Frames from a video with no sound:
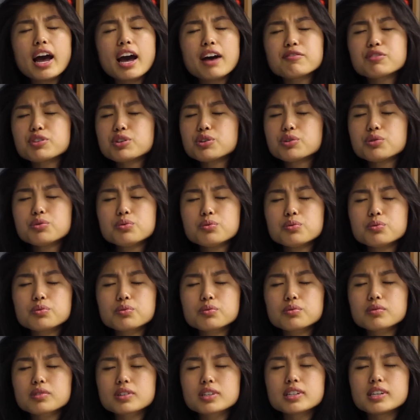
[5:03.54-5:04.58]
have you
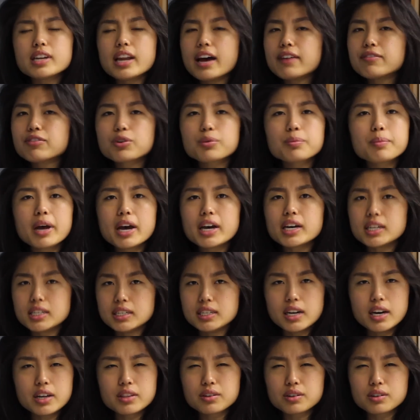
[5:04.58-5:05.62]
never met
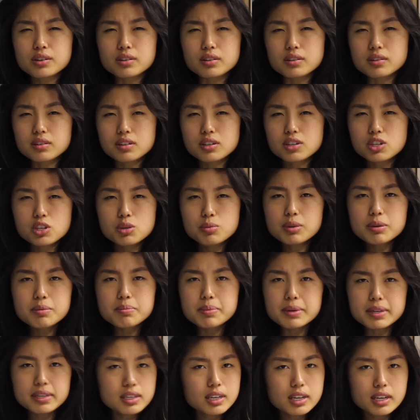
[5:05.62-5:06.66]
another human
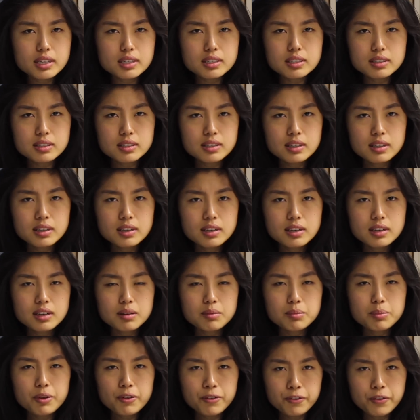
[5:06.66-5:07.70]
being
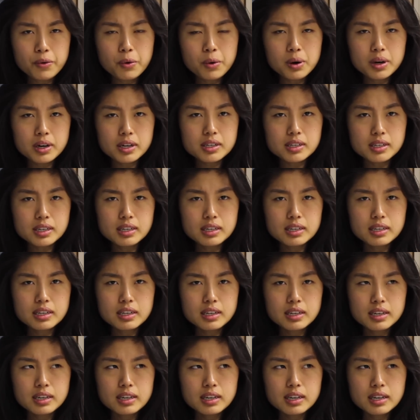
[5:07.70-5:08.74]
before?
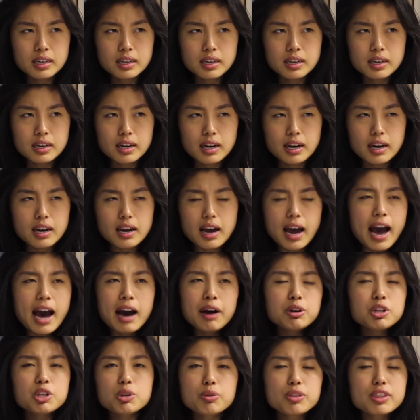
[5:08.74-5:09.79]

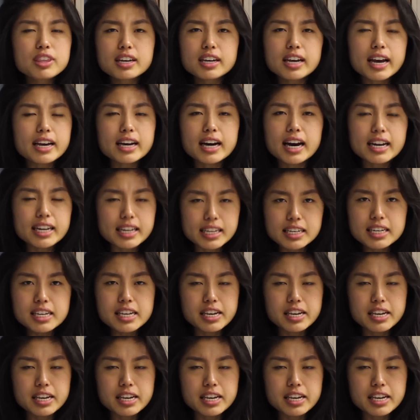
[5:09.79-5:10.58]
How do you think I got in